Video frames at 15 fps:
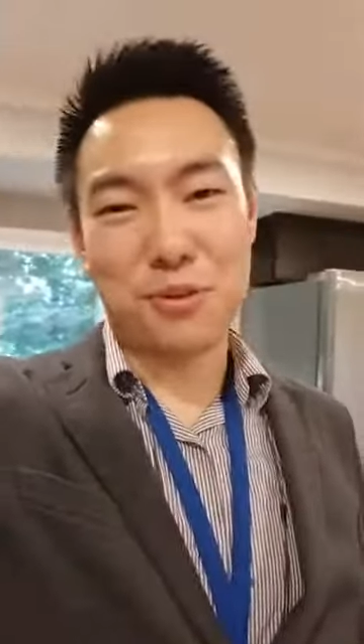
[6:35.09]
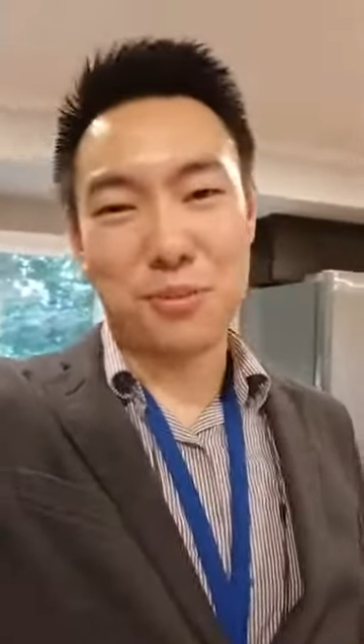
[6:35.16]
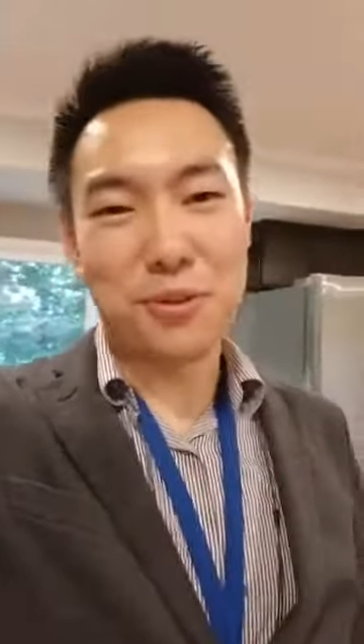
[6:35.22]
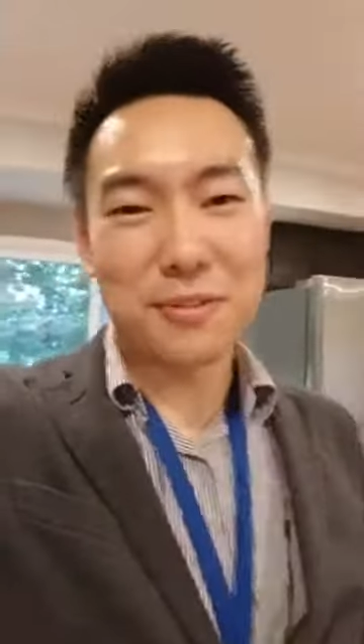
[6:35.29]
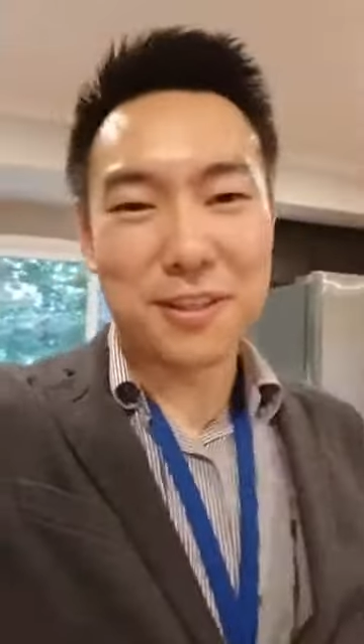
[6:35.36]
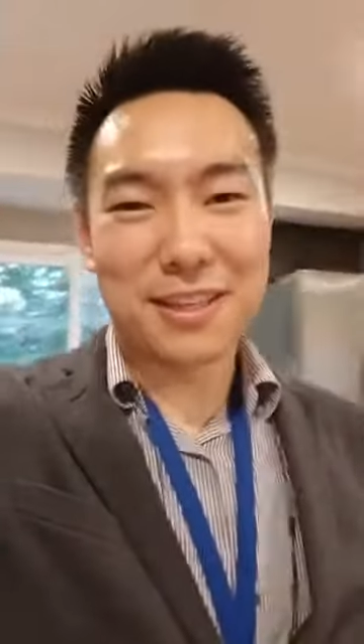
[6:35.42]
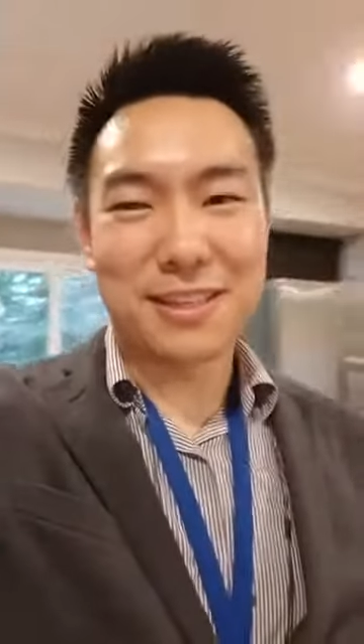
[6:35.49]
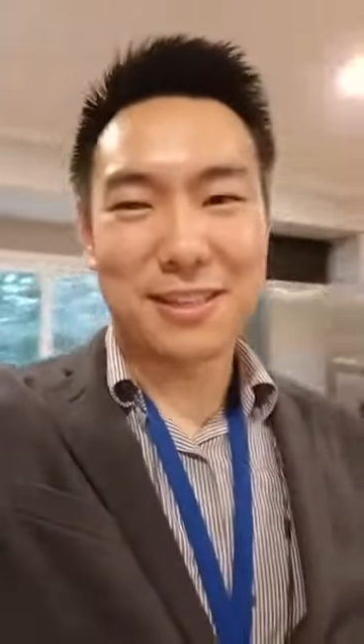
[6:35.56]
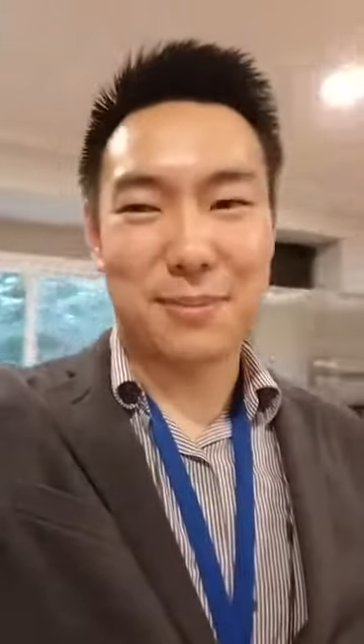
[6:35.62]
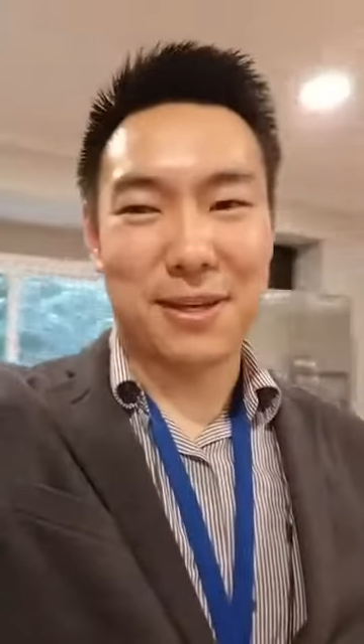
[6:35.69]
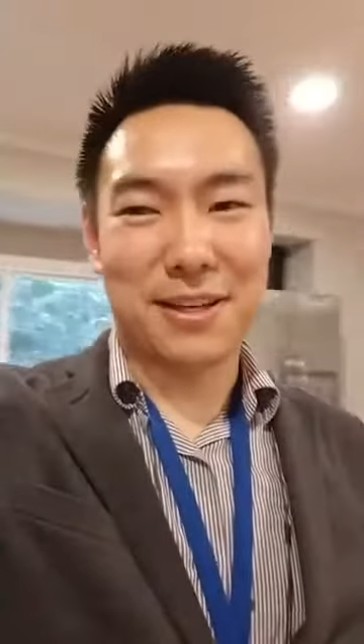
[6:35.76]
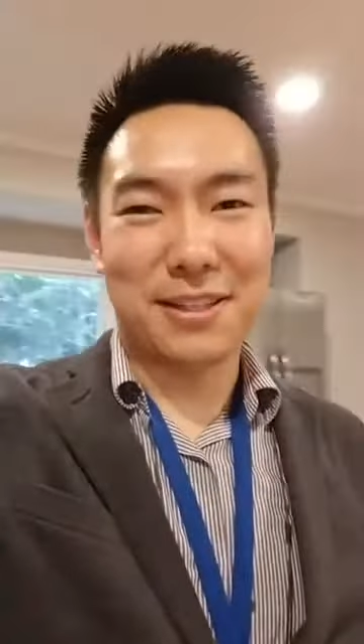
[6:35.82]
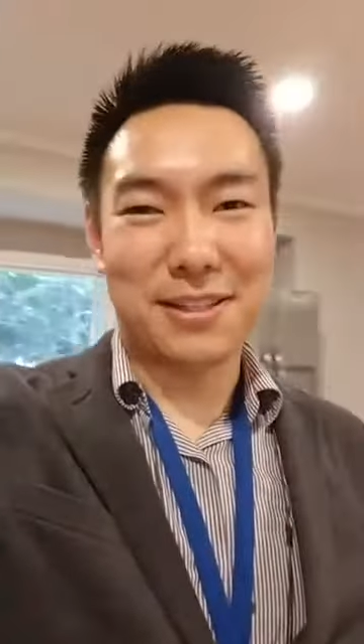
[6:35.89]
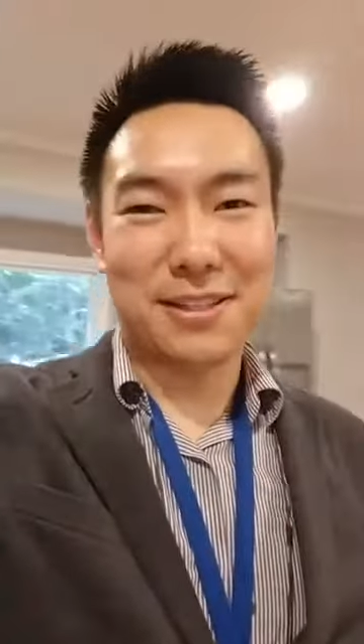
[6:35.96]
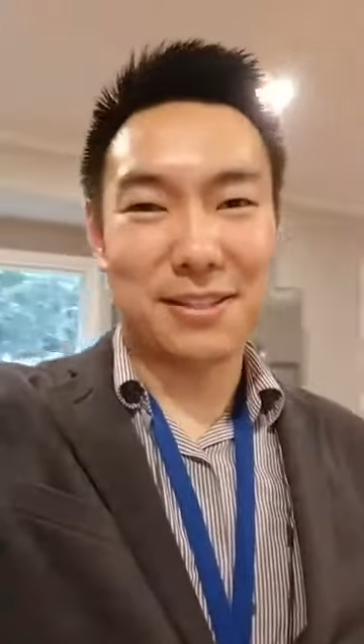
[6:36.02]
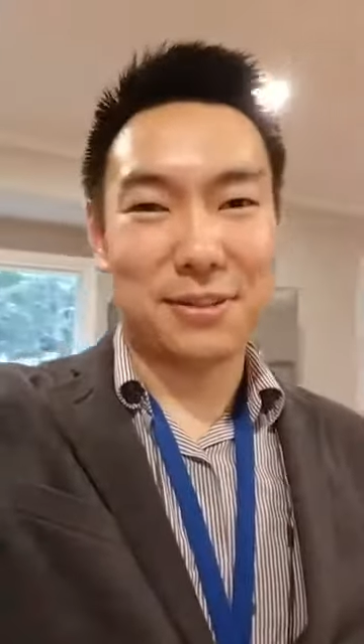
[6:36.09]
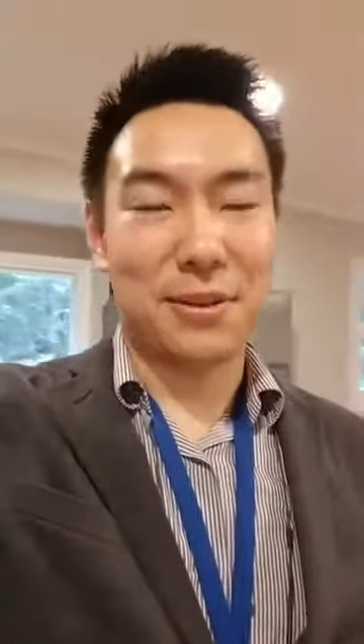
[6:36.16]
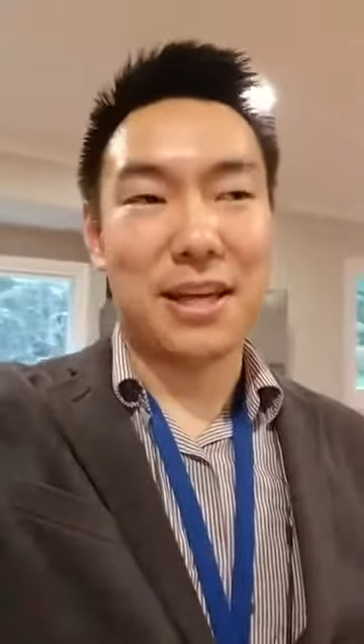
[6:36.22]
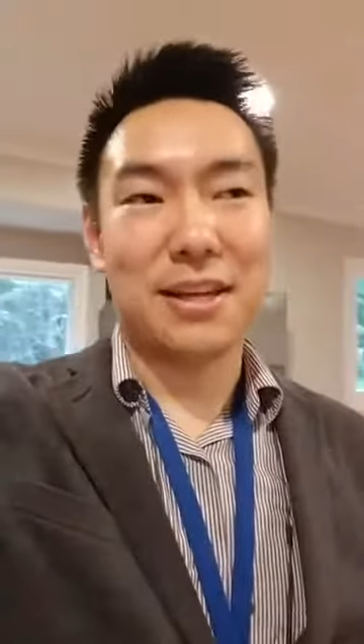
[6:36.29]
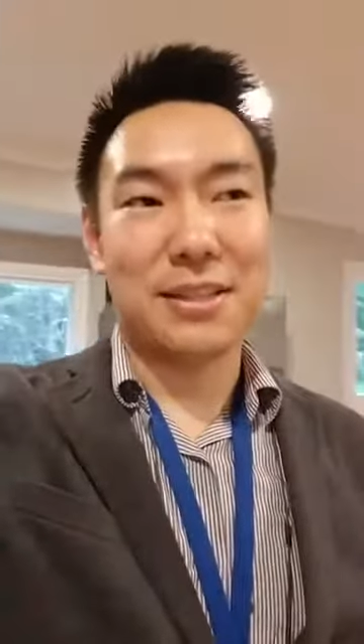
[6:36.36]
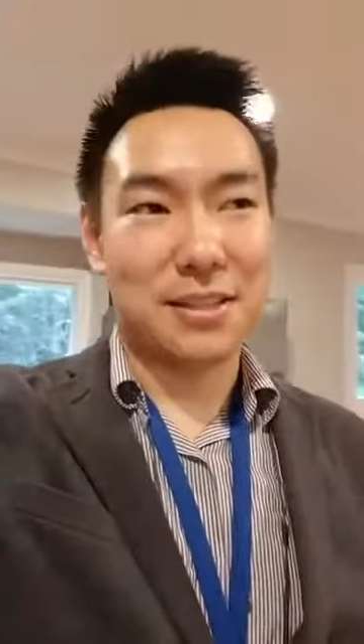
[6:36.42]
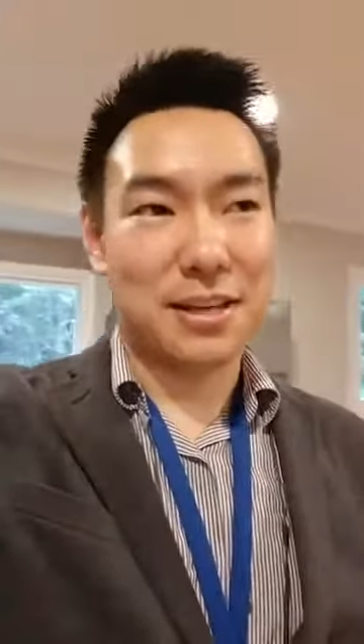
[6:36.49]
moving experience, so
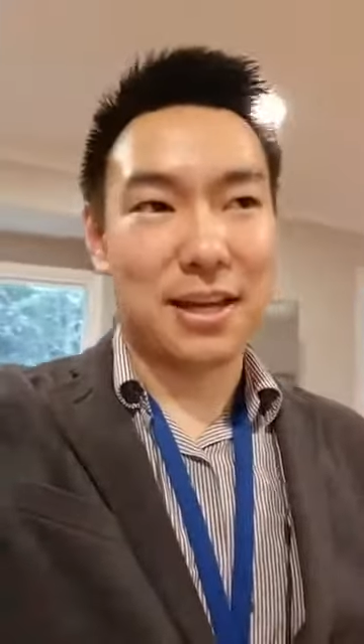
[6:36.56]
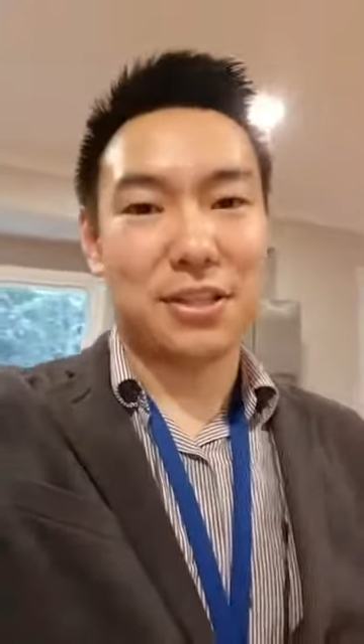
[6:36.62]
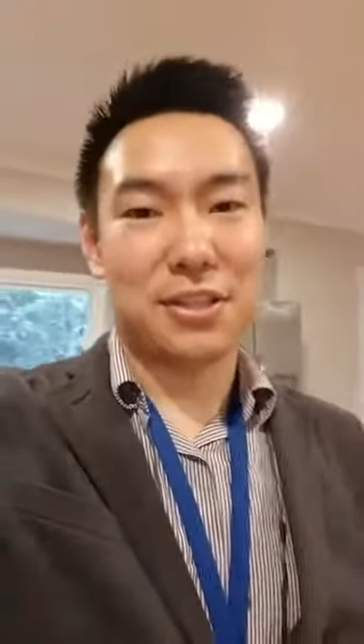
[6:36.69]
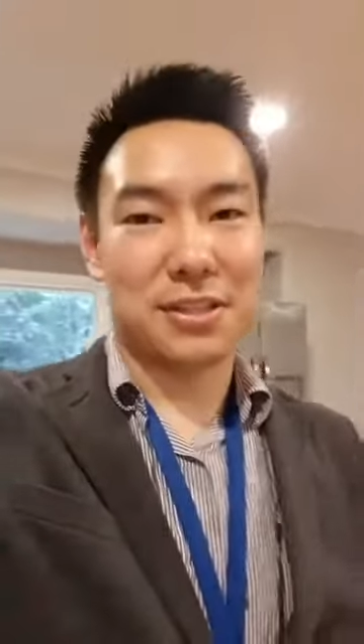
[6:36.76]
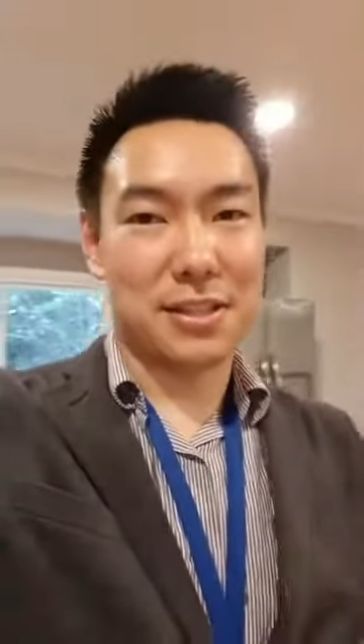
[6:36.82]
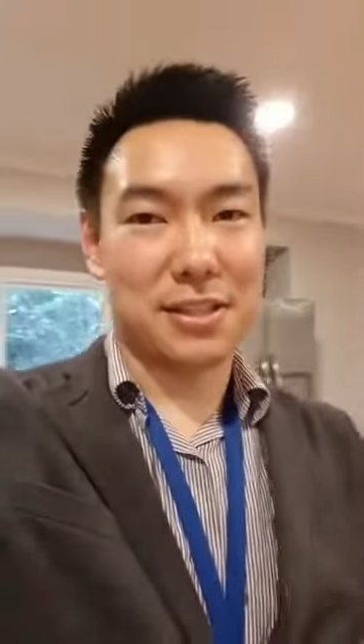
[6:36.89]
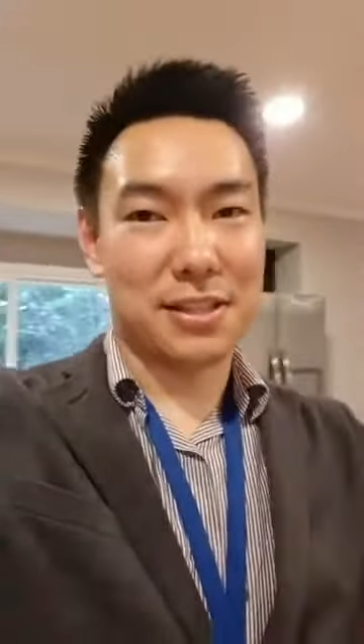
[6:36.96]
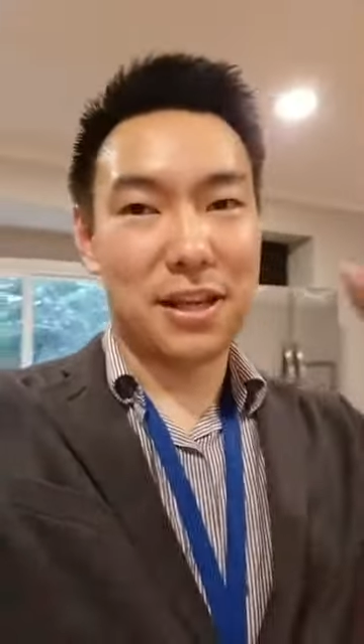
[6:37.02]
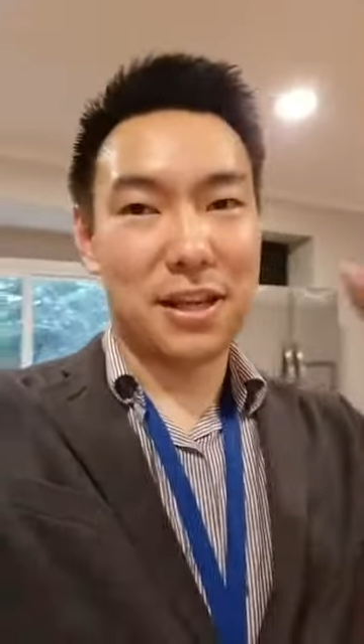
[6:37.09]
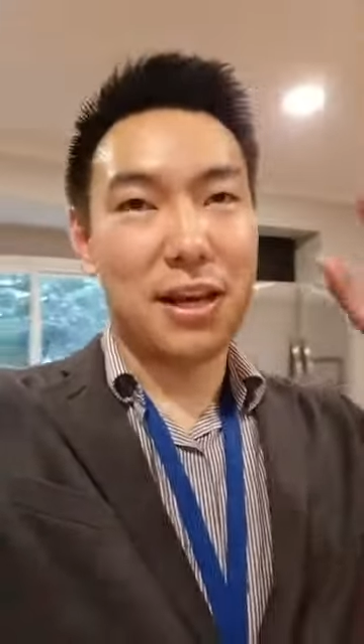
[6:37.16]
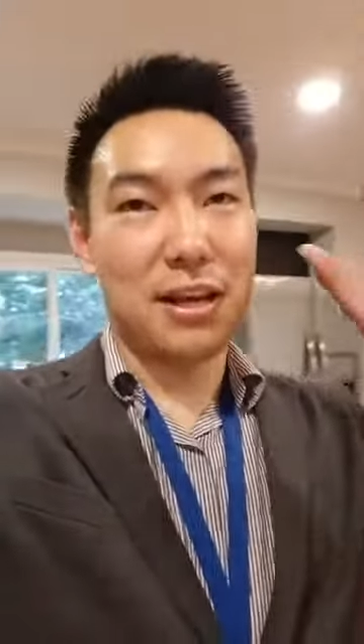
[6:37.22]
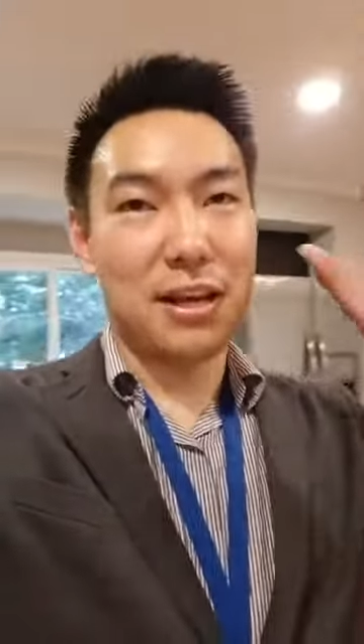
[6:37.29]
that it's not just this,